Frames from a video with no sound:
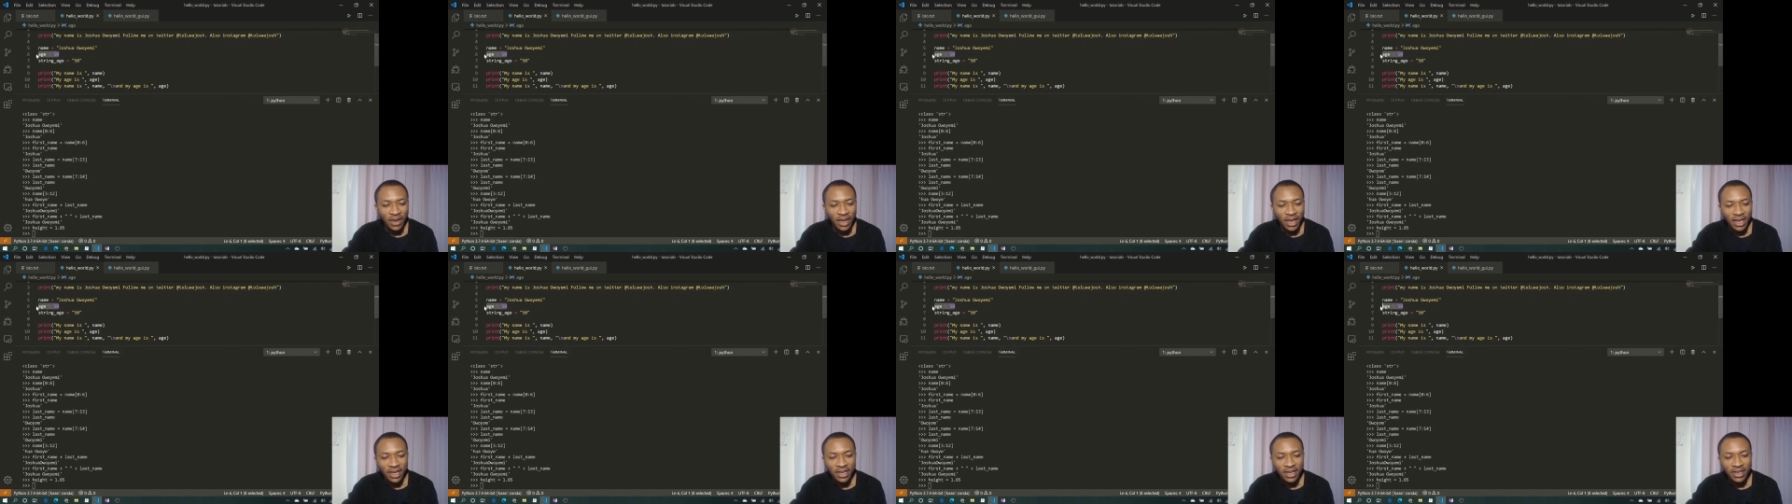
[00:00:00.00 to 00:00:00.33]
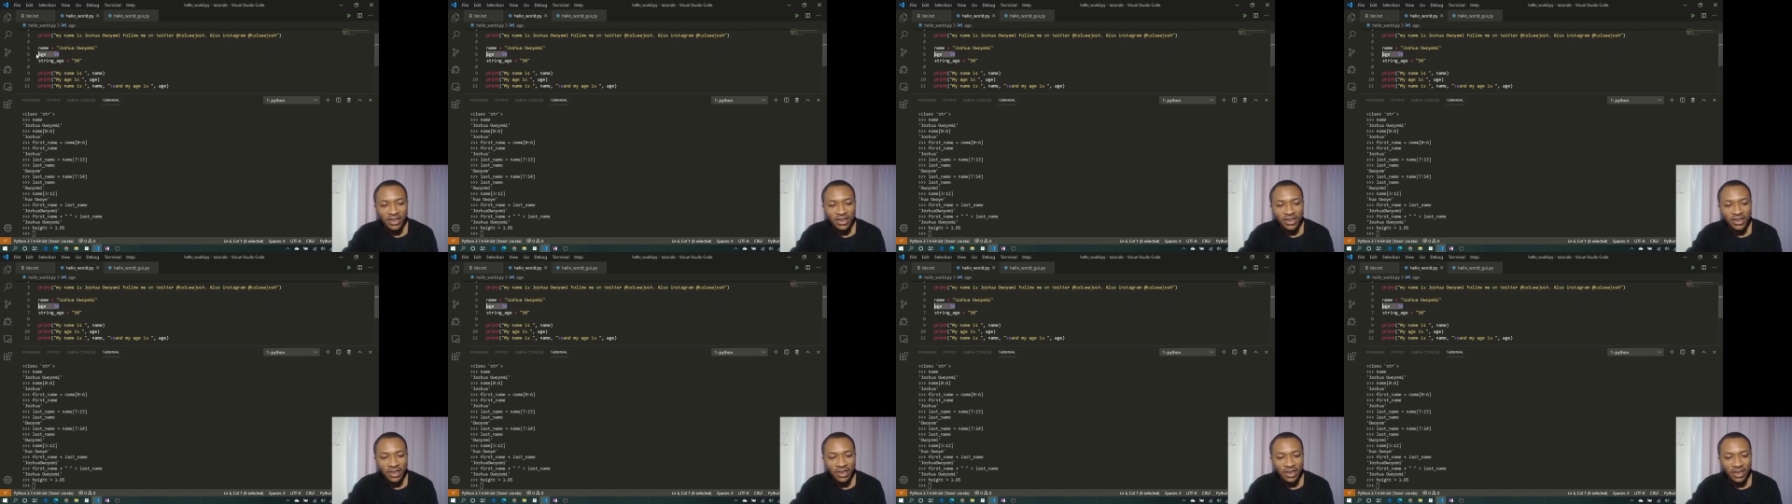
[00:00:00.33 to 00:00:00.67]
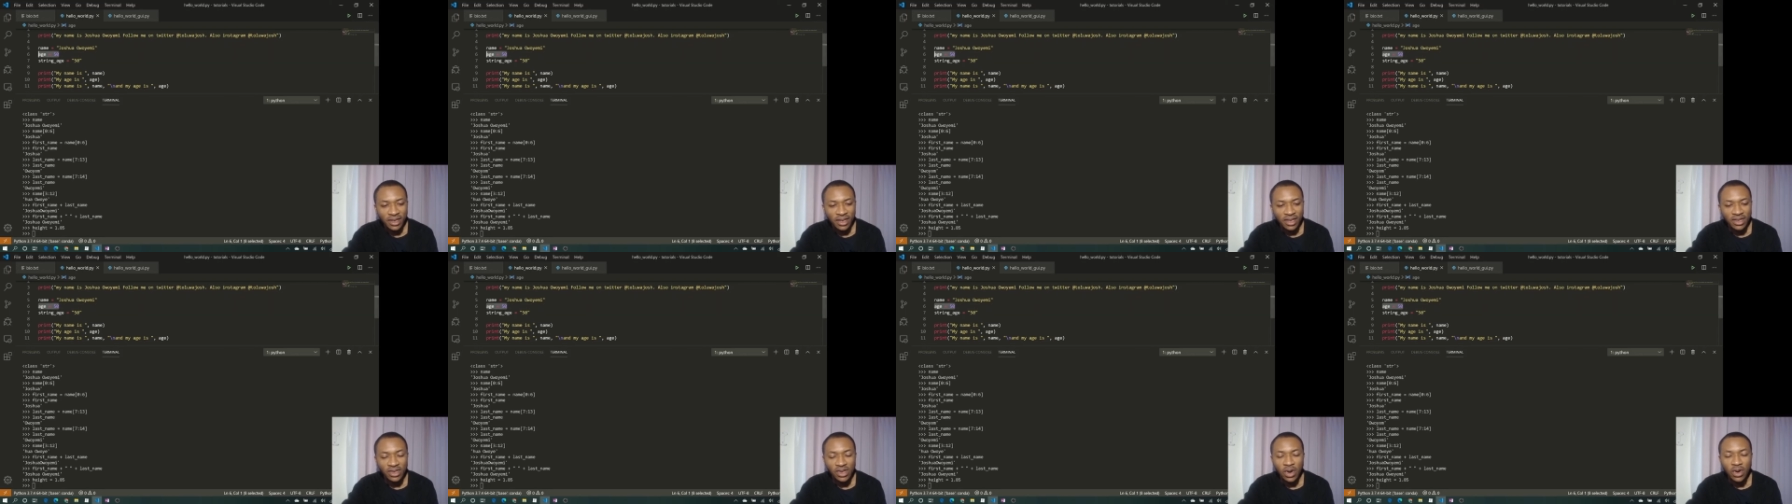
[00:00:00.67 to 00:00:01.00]
age
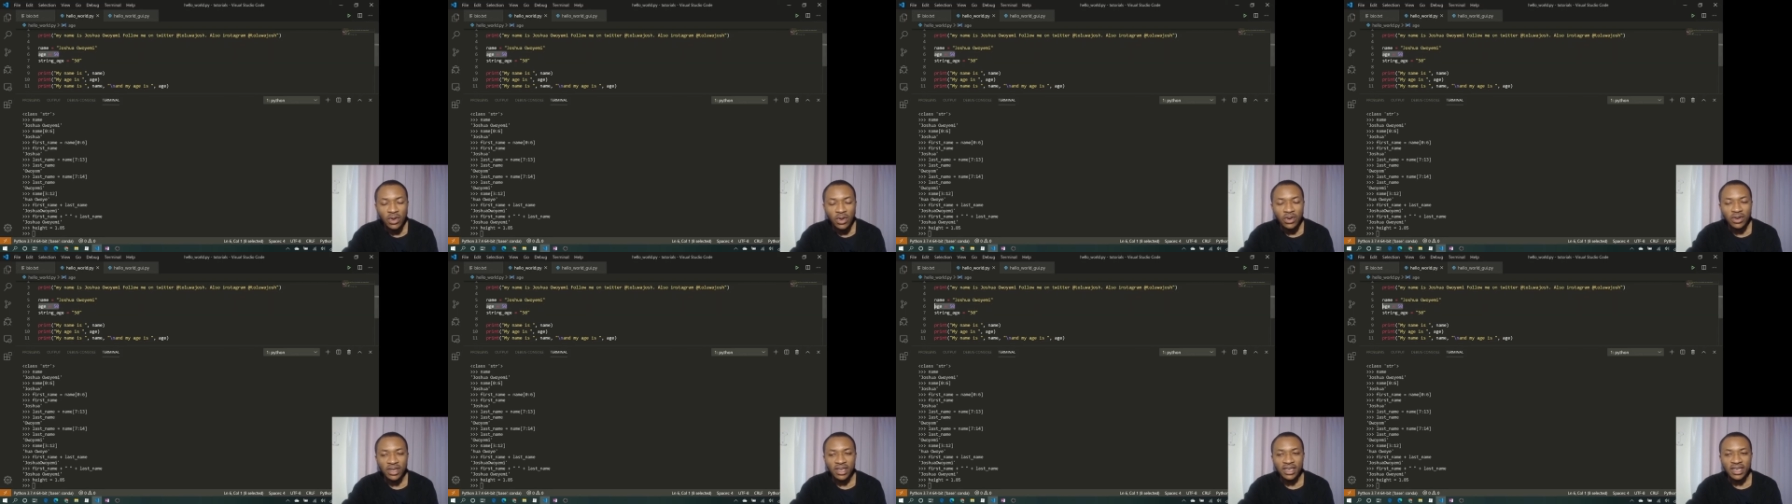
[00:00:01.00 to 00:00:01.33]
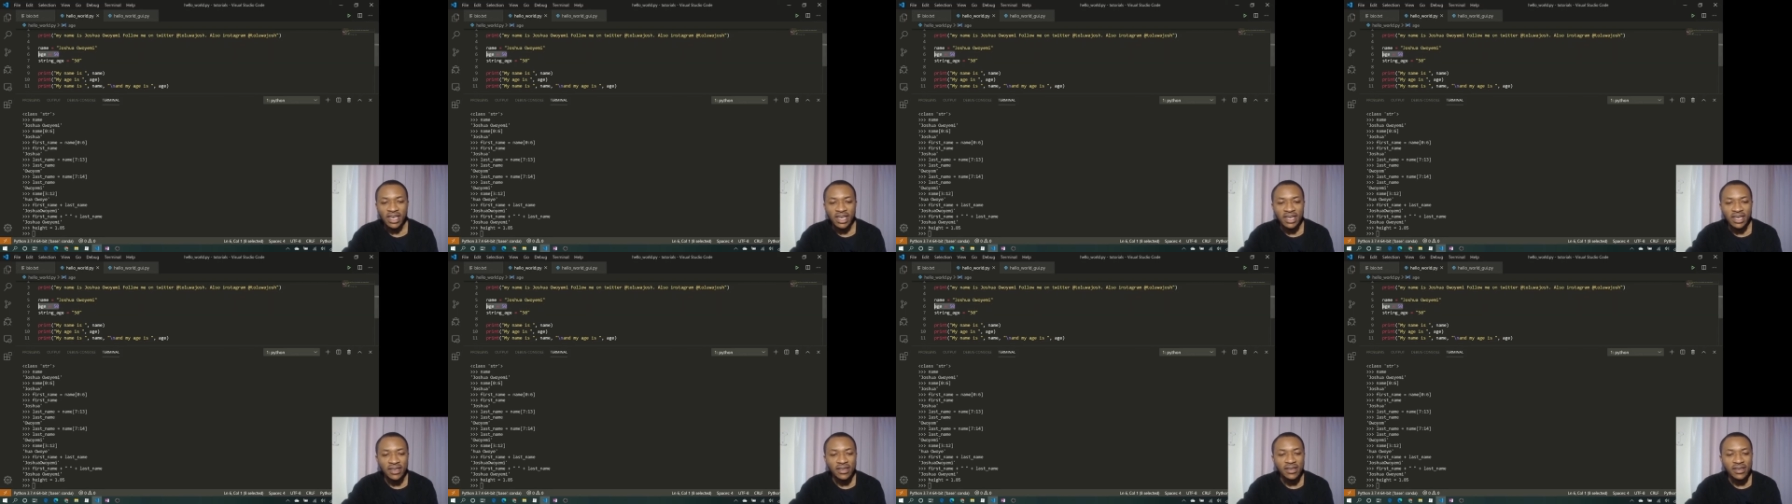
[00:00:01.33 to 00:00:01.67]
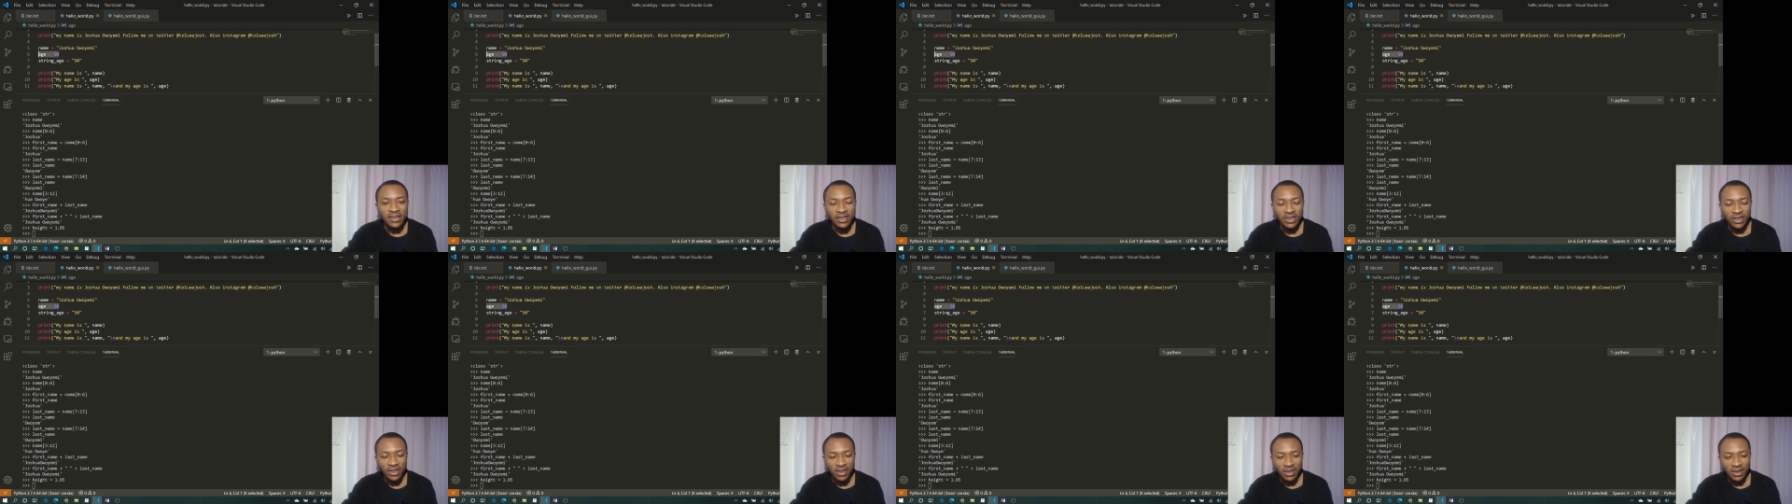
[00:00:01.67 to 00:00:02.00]
is called an
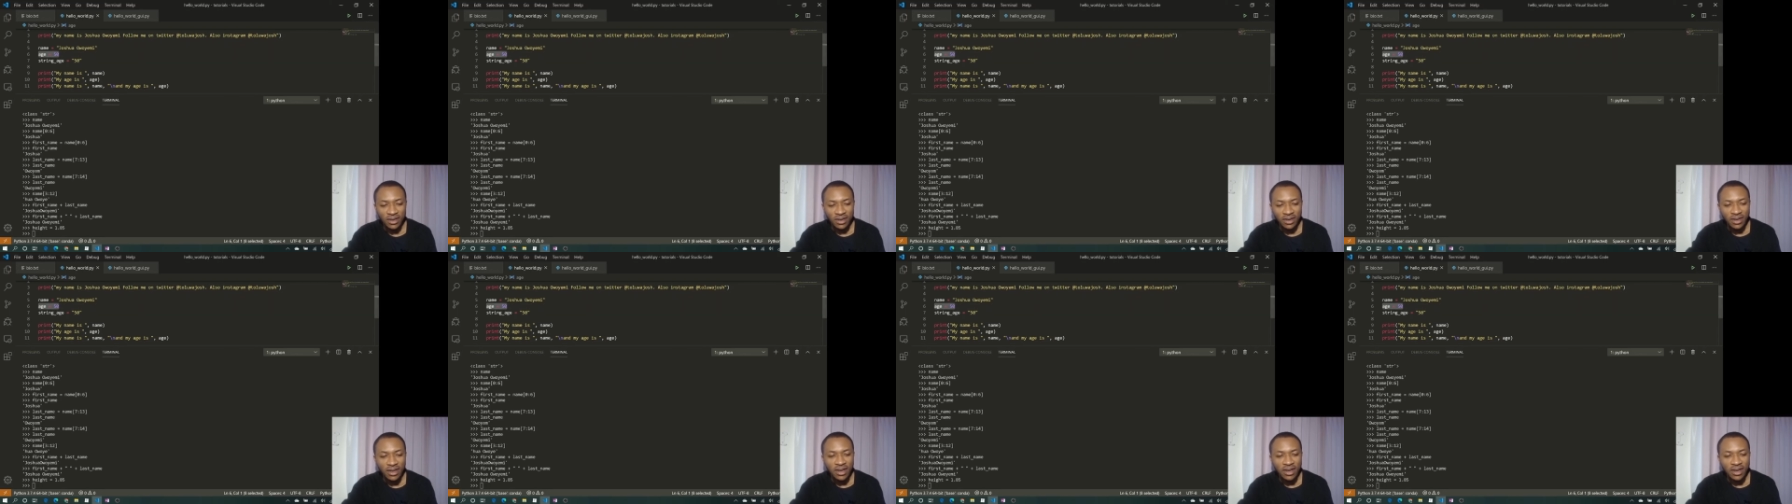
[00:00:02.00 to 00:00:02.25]
integer.